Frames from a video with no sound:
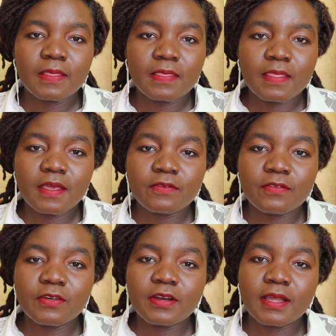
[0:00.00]
their
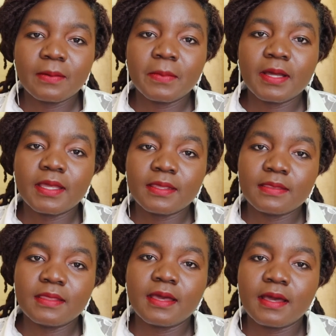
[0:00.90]
phone number,
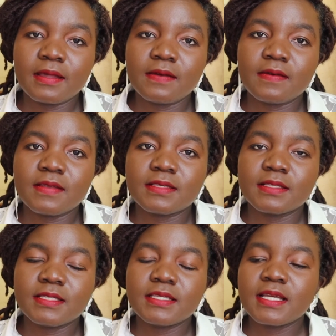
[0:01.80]
and their address,
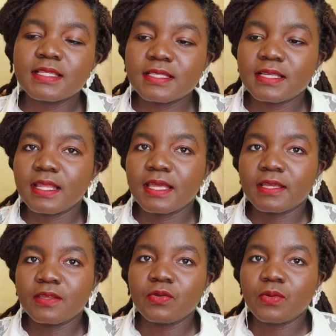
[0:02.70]
just
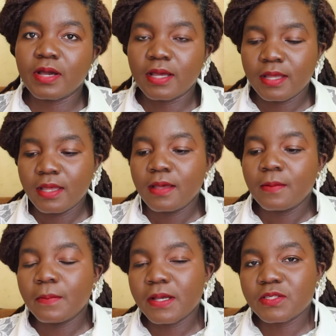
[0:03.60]
like your
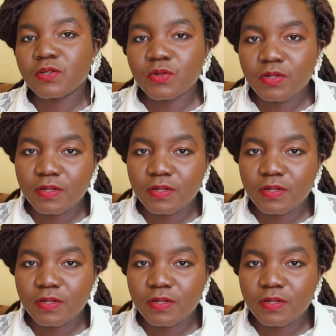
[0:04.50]
personal